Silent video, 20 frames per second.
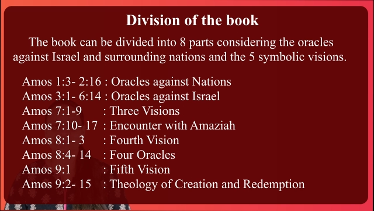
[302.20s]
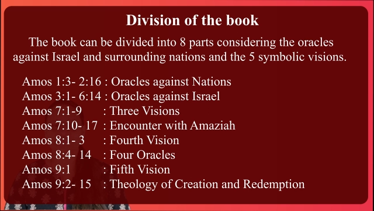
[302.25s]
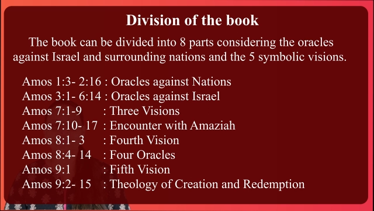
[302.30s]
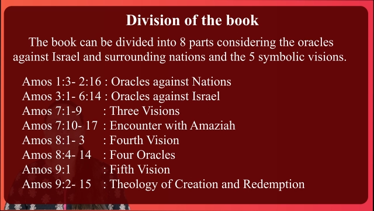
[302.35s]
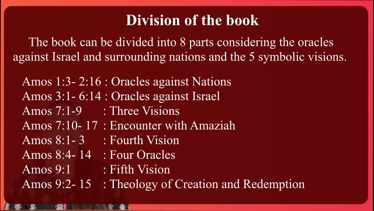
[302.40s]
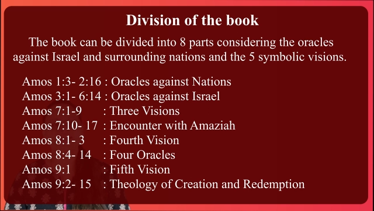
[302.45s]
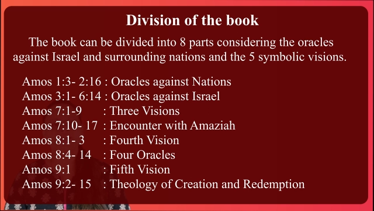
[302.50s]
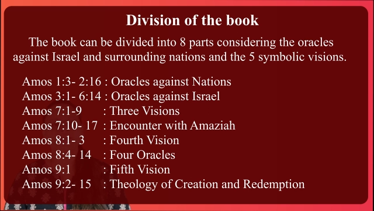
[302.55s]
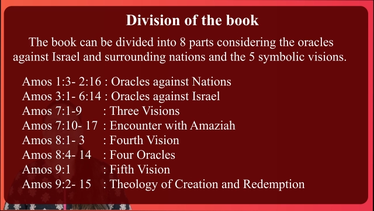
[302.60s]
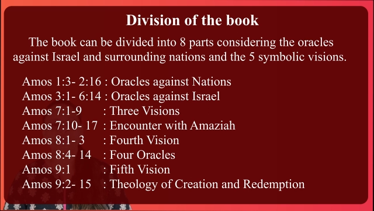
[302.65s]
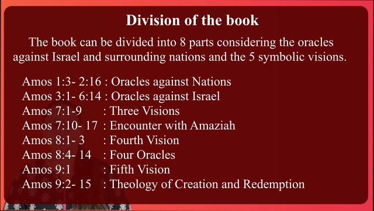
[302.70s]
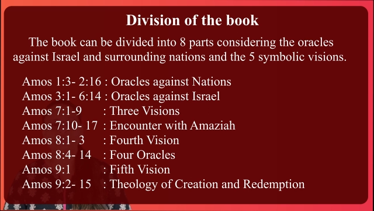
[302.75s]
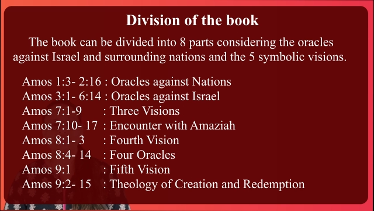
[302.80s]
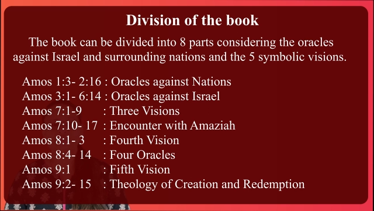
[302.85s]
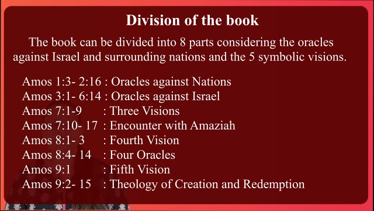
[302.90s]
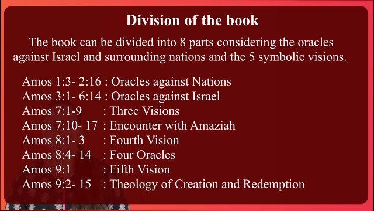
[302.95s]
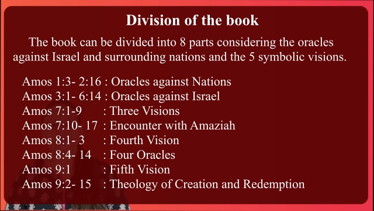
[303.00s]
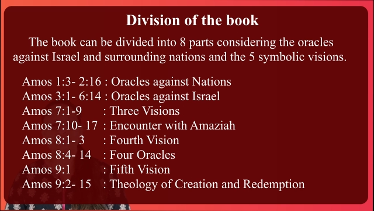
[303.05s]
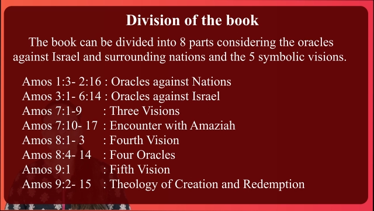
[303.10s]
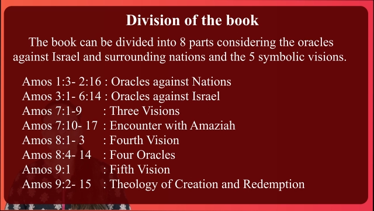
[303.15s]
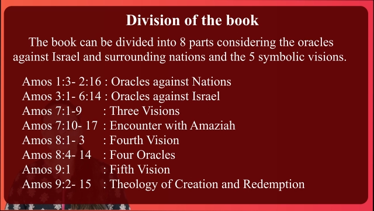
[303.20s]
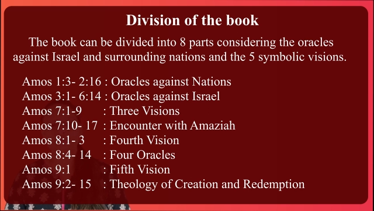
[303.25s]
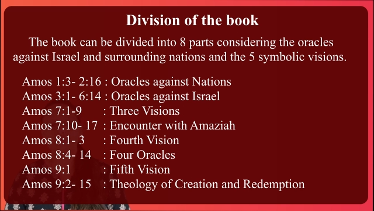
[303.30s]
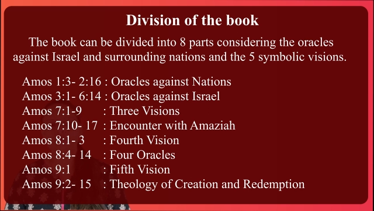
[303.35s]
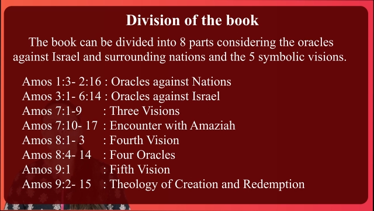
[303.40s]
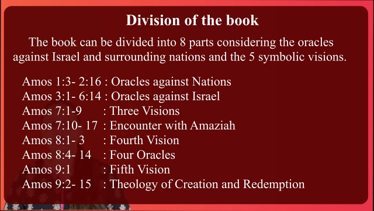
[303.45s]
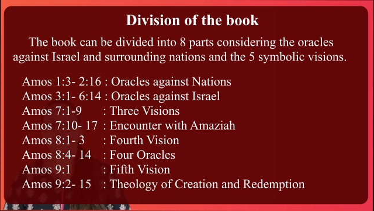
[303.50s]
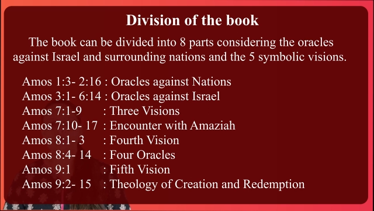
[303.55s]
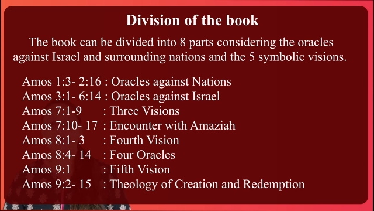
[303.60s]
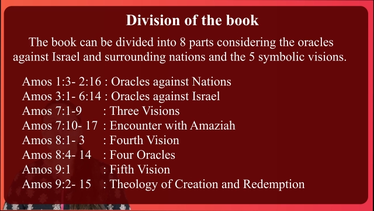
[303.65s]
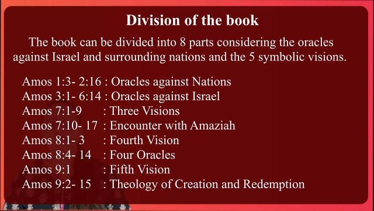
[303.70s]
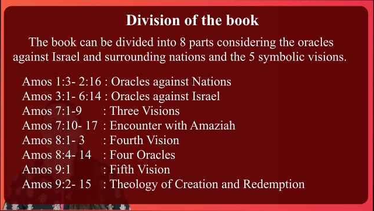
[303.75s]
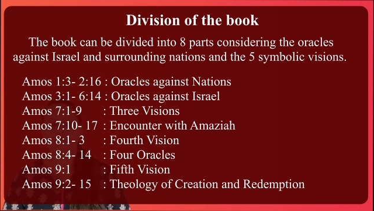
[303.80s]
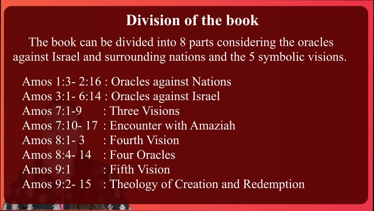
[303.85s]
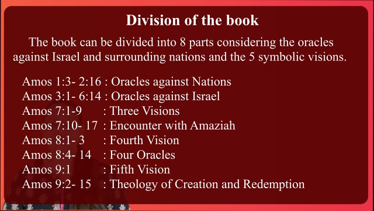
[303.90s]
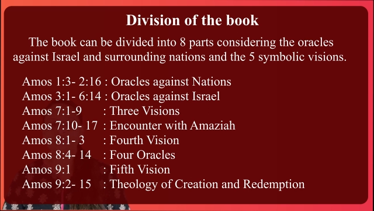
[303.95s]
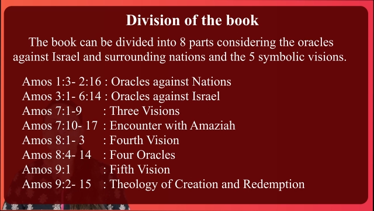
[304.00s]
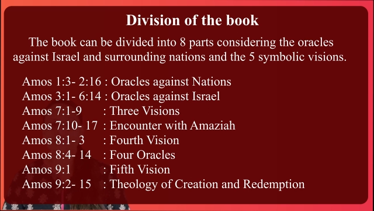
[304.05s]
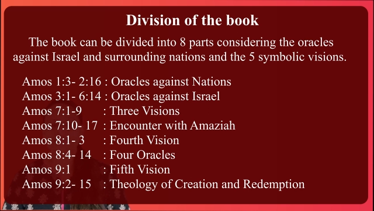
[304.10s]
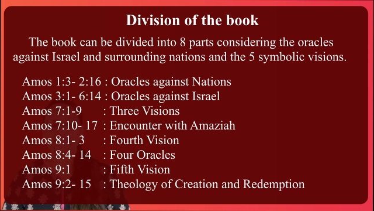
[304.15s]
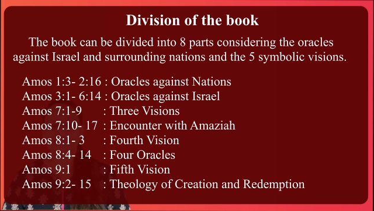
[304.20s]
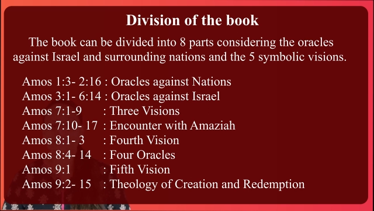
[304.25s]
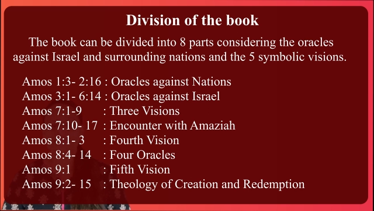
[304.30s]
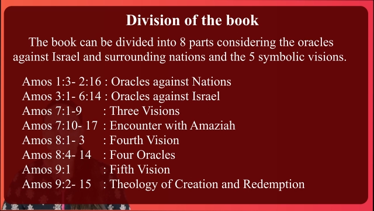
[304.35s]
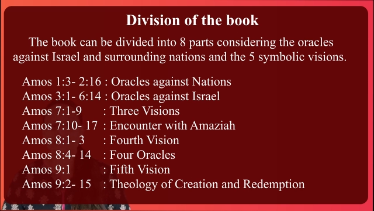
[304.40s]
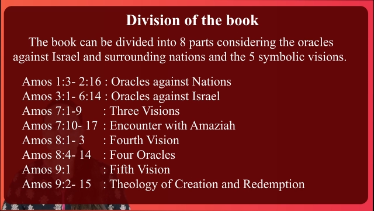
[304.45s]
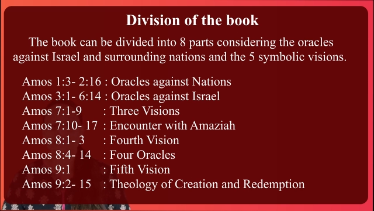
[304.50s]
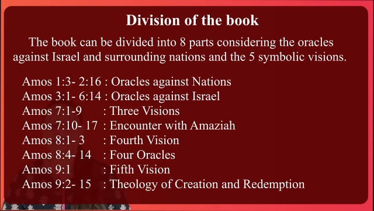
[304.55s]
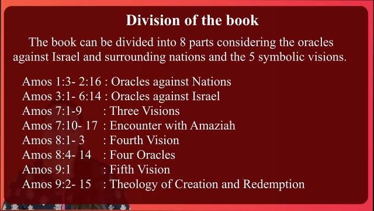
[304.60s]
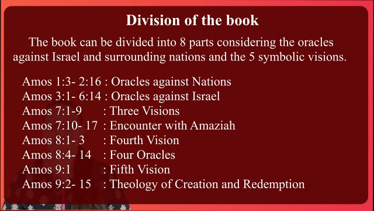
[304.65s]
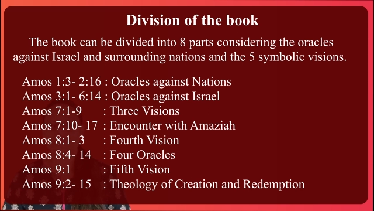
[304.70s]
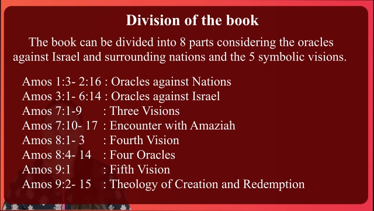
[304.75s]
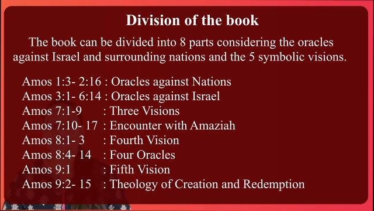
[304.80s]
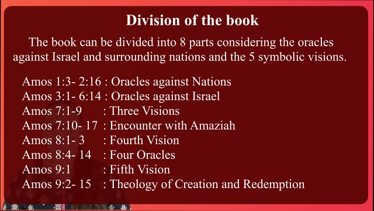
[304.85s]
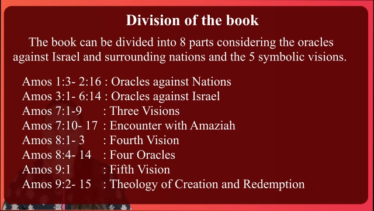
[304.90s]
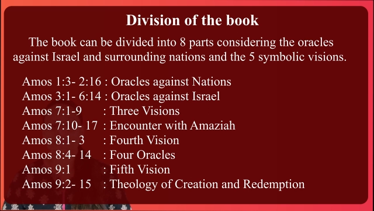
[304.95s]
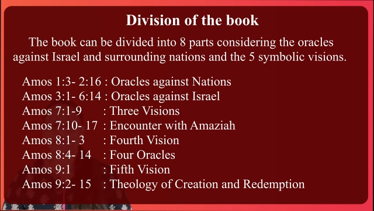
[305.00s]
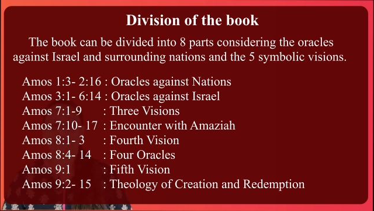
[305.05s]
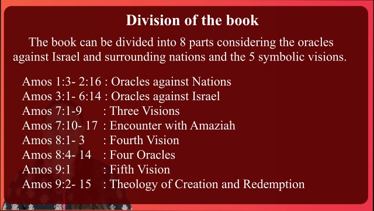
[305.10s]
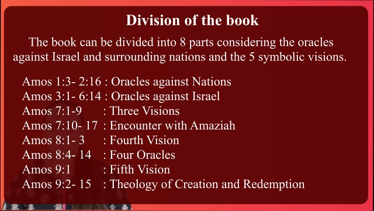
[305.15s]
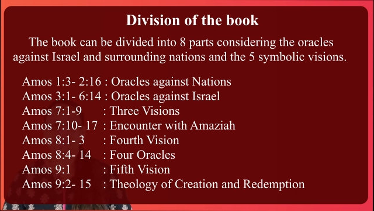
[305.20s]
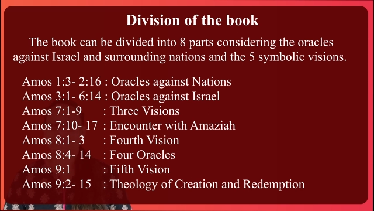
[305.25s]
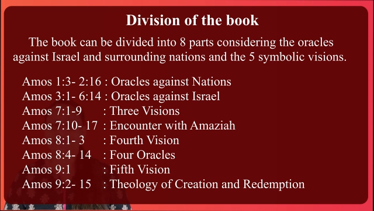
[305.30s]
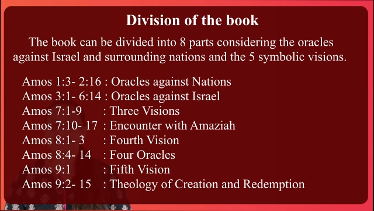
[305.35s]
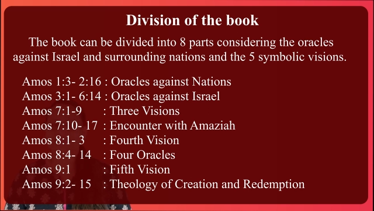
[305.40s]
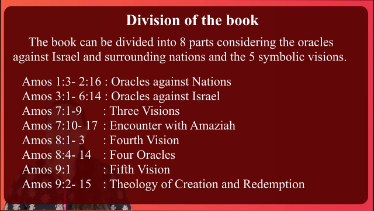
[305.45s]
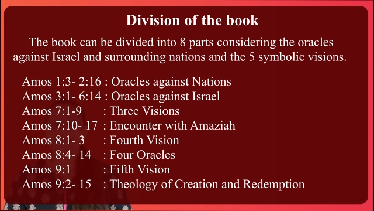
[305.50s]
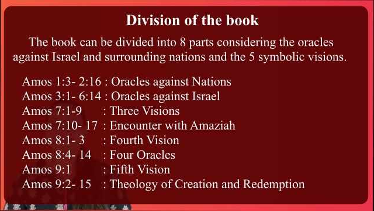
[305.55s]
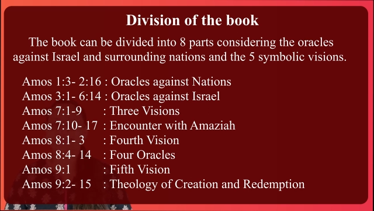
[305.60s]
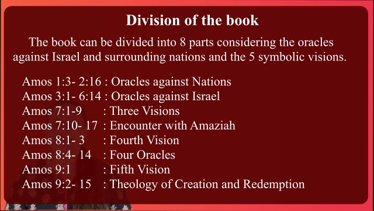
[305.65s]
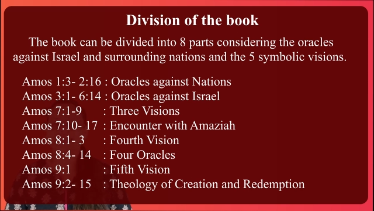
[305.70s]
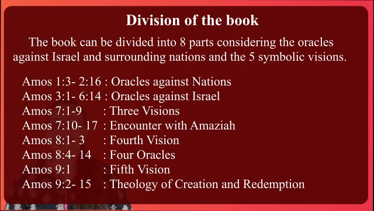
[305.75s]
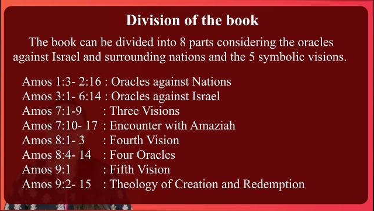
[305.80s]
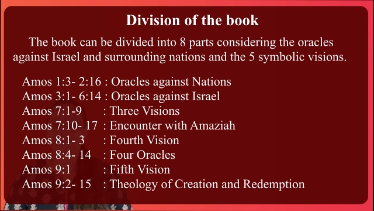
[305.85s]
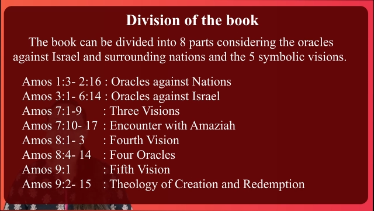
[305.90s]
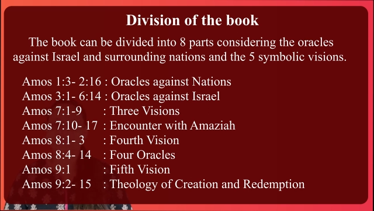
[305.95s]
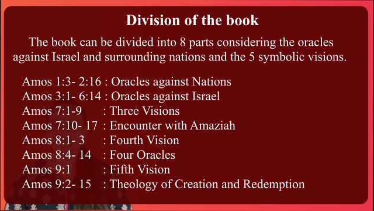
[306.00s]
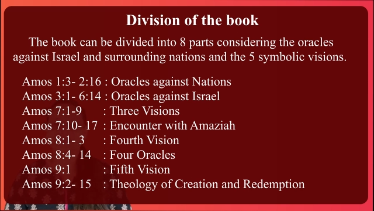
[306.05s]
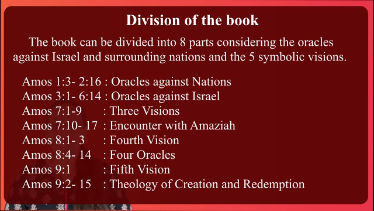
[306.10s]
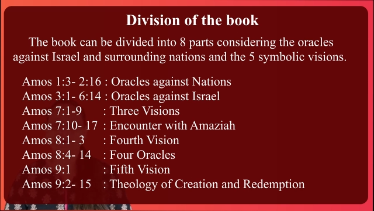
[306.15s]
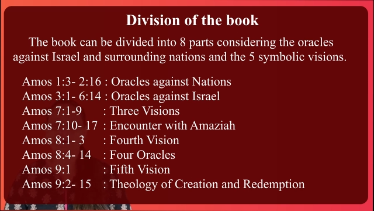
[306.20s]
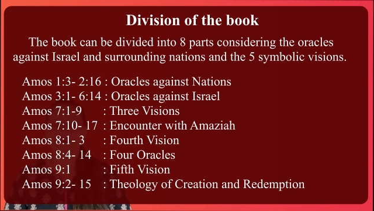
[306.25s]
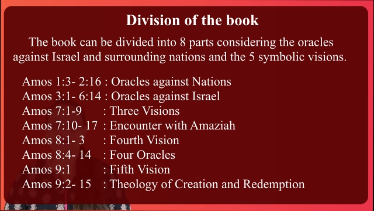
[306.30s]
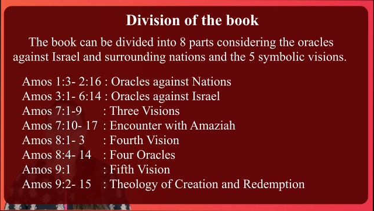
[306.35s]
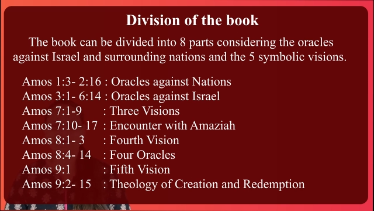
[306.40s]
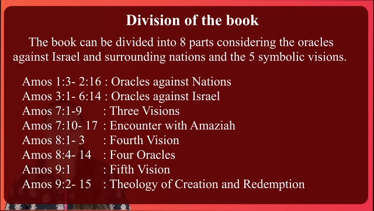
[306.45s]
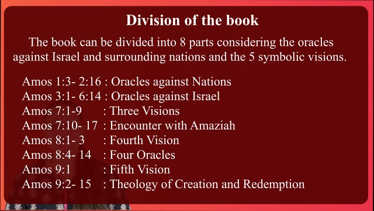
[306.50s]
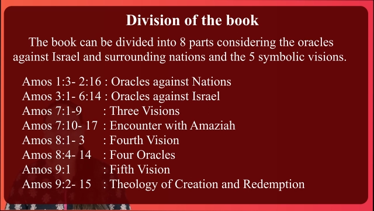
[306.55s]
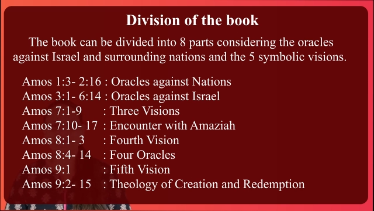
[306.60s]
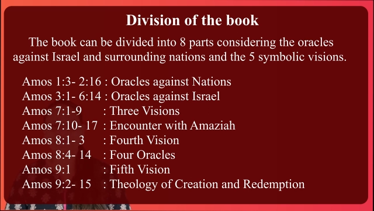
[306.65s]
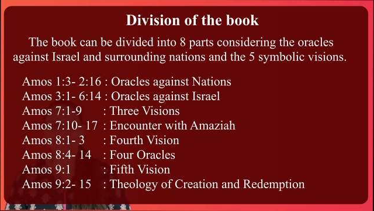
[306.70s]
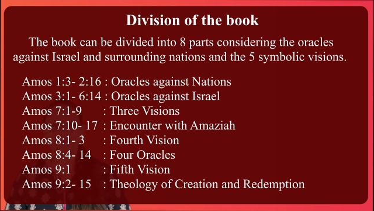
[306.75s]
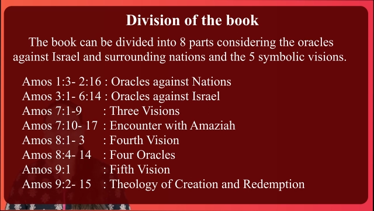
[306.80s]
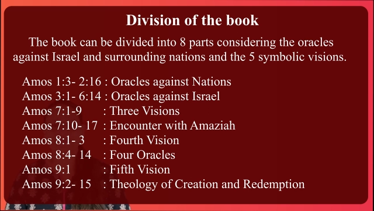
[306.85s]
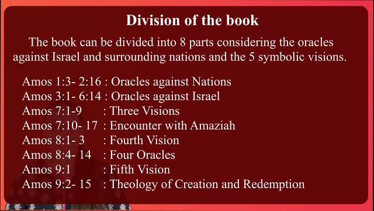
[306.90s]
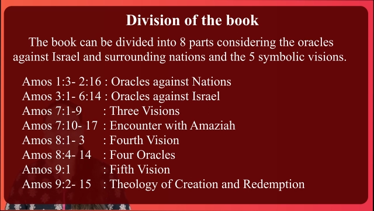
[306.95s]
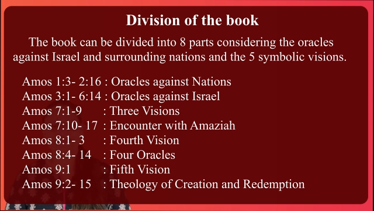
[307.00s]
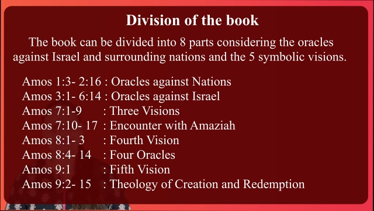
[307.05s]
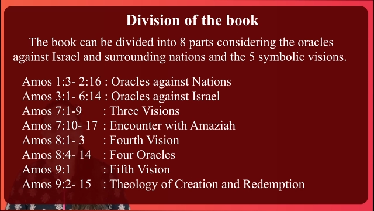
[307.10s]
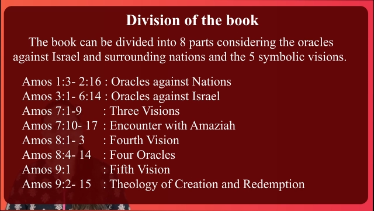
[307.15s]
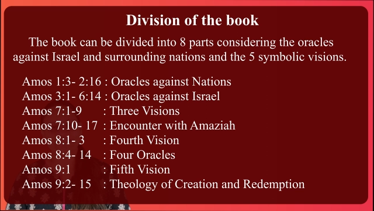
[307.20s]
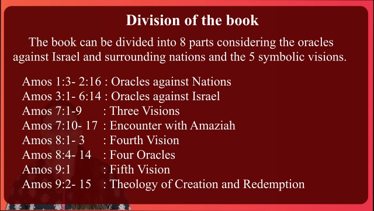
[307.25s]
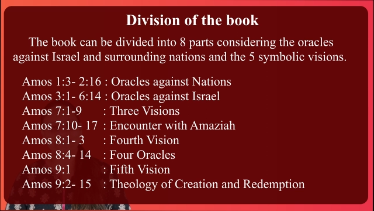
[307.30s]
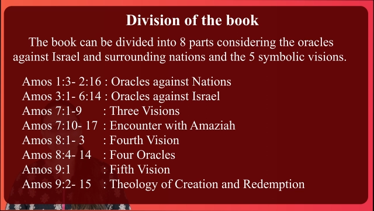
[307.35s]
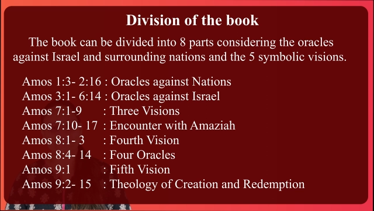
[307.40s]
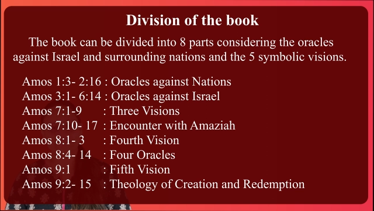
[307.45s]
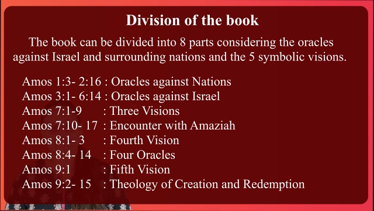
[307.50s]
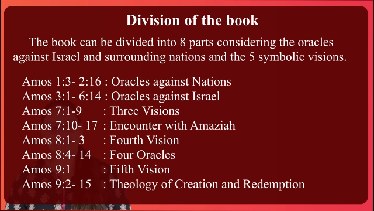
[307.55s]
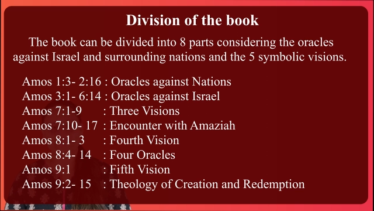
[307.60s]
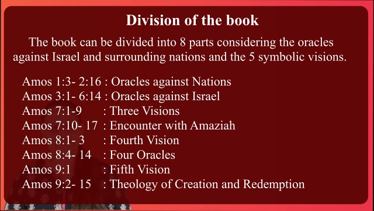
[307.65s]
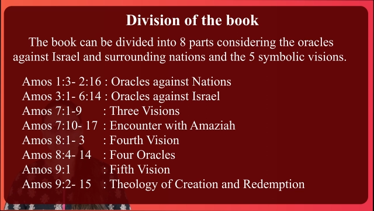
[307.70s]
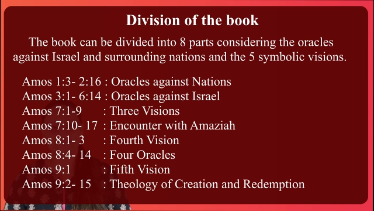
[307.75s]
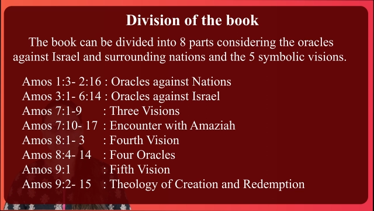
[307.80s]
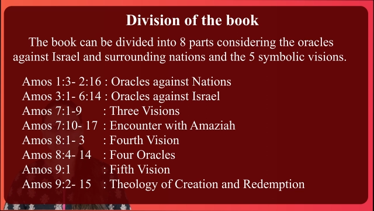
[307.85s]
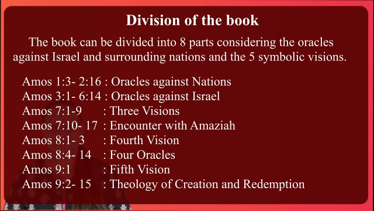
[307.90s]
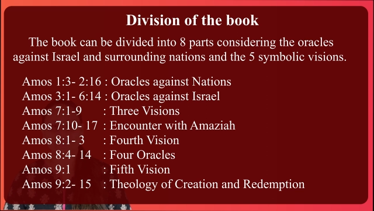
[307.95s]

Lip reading: No face is visible, so there are no lips to read.